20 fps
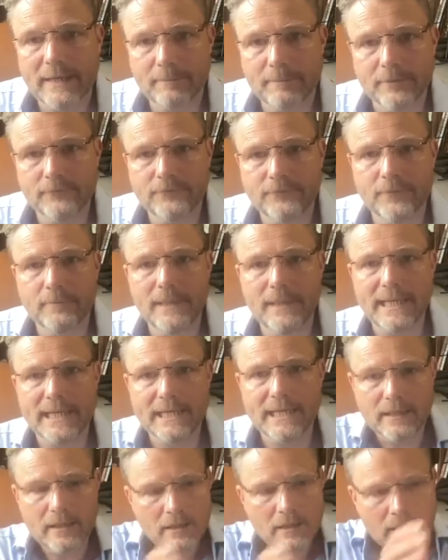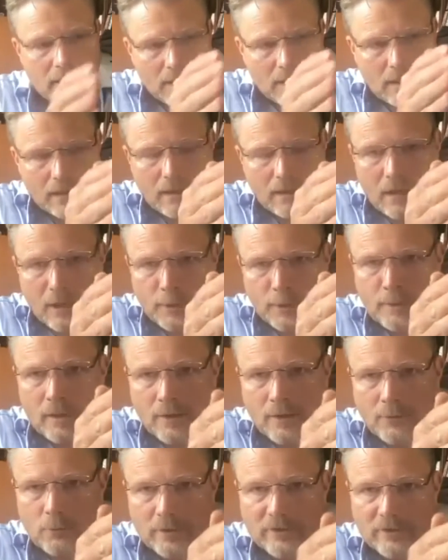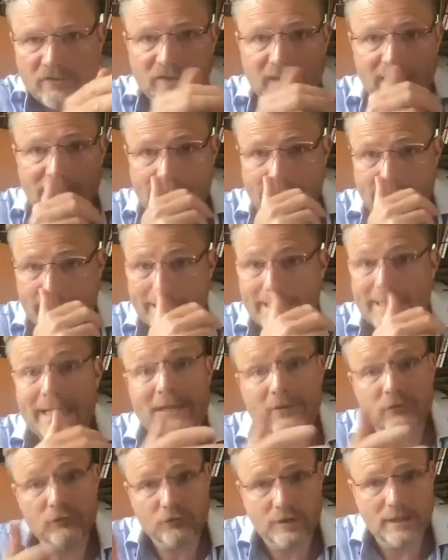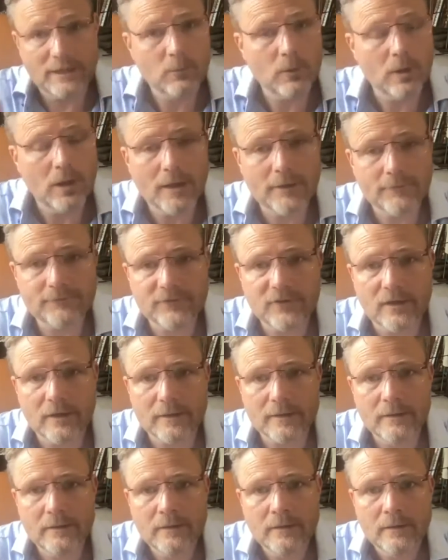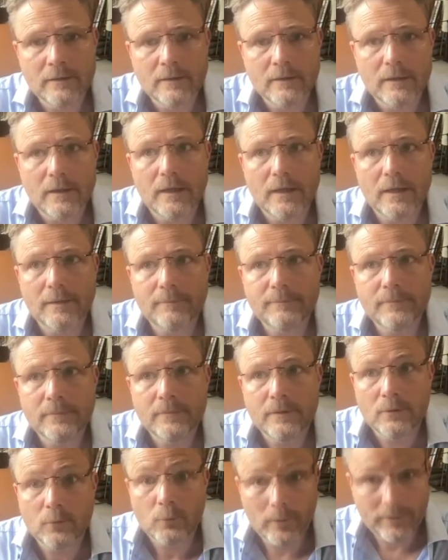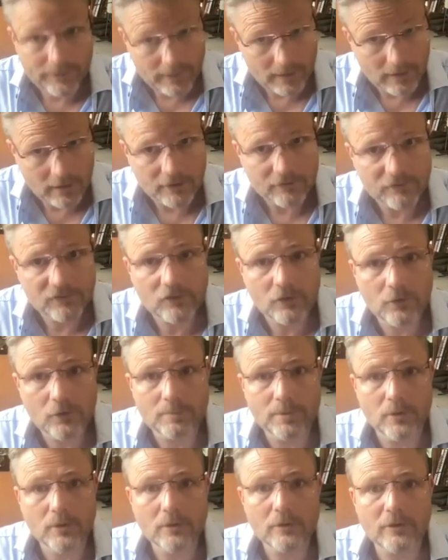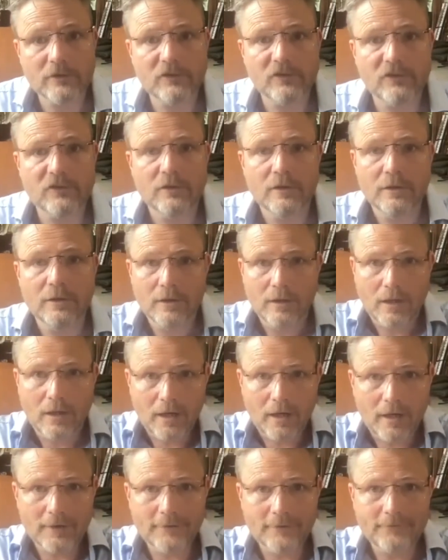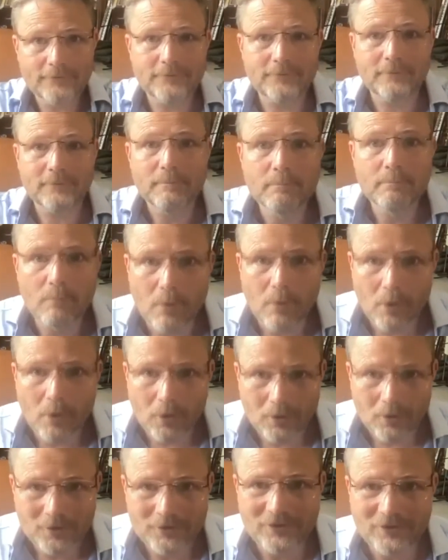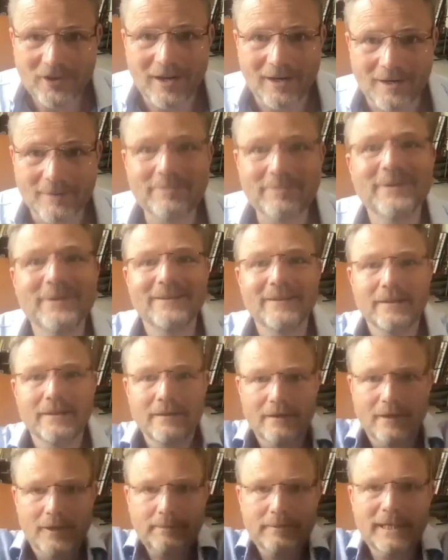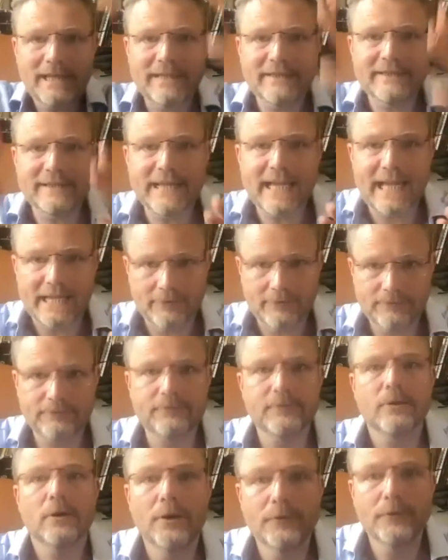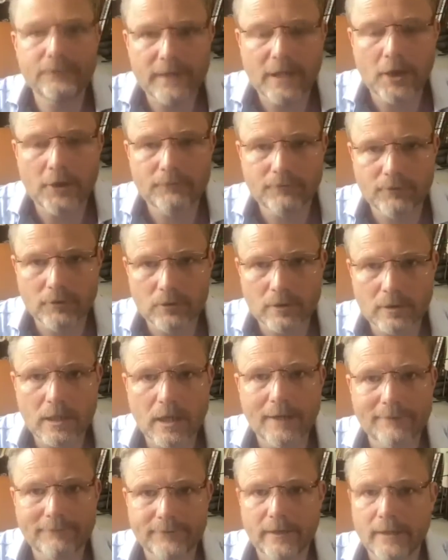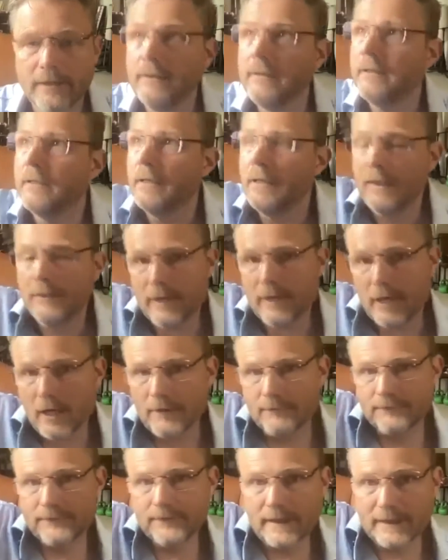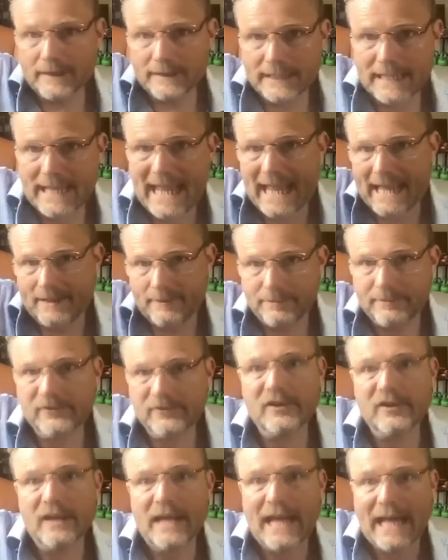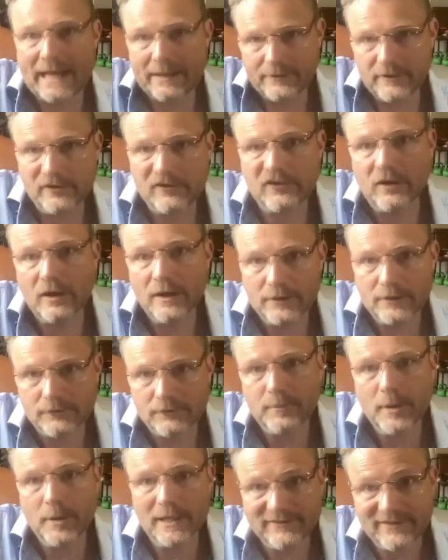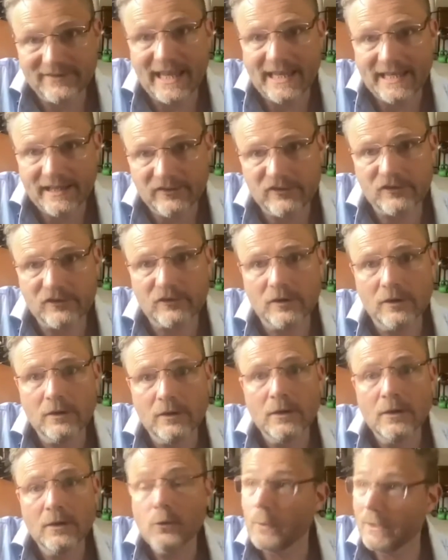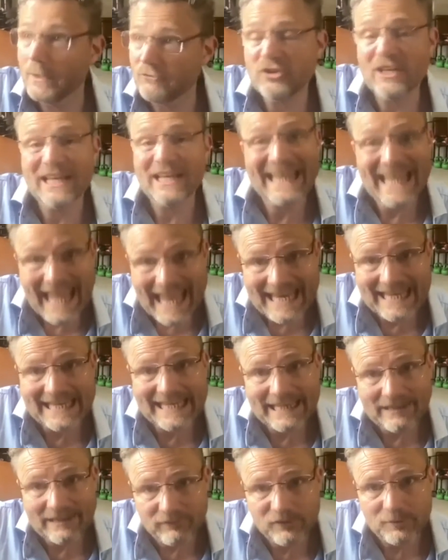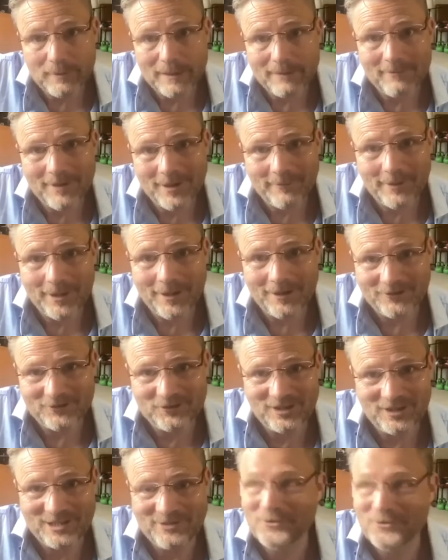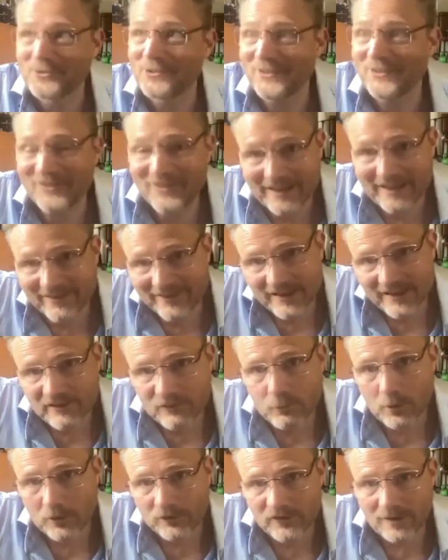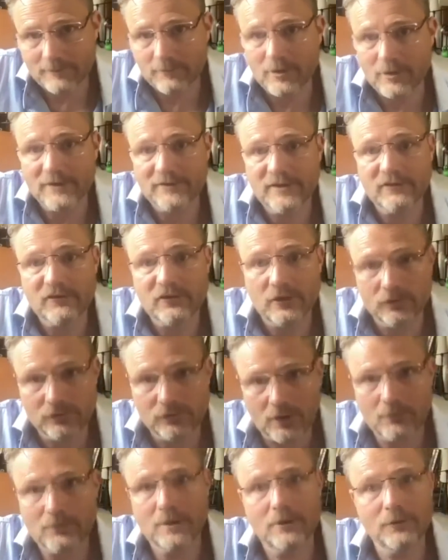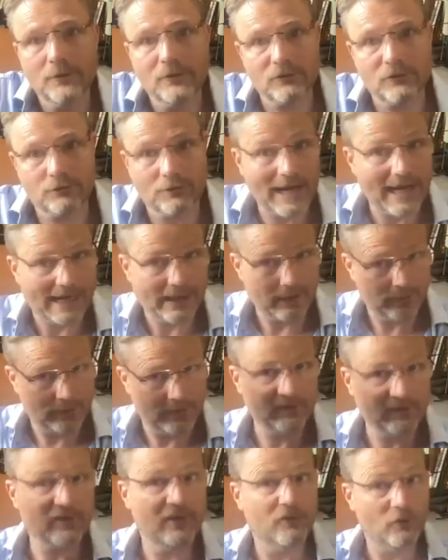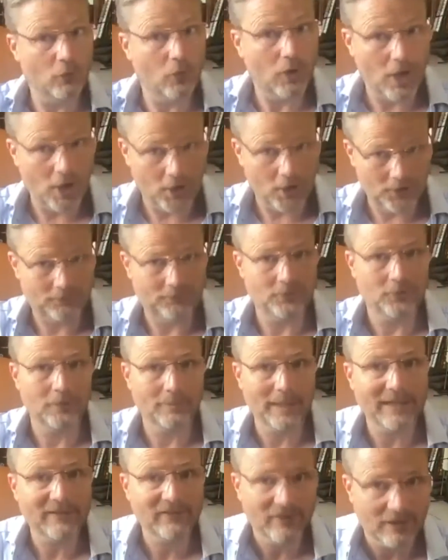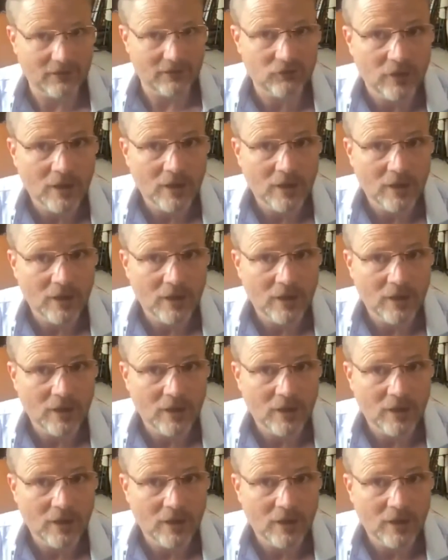But for me, I, I, I want to see it. And literally, what I've done um, with the last two books, I've mocked up a PDF of the overall cover that I've then kept at the side of my desk which again gives me my marching orders. This is what I'm writing to. Don't lose track. This is your overall message.